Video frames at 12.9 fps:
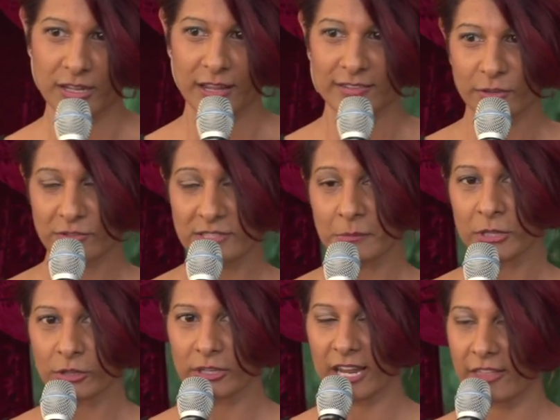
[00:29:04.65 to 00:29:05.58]
And so
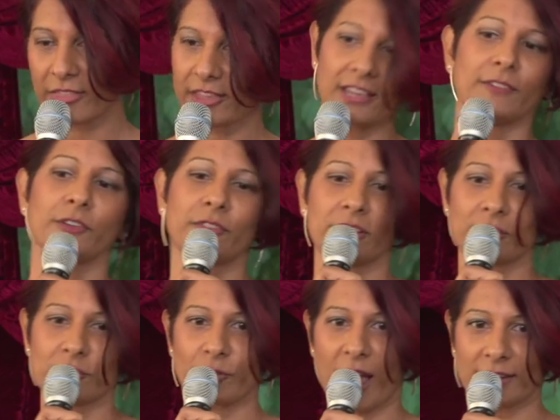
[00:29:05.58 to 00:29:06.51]
similarly, I think if you feel
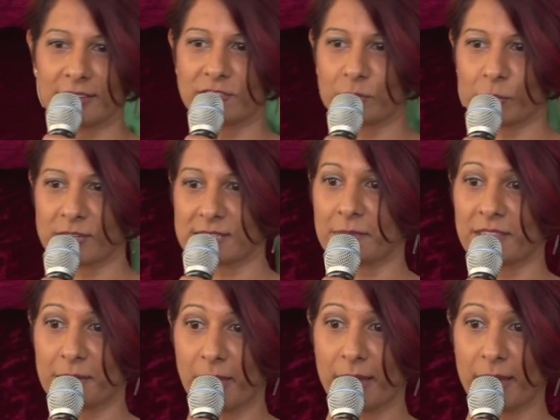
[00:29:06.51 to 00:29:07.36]
contracted towards something that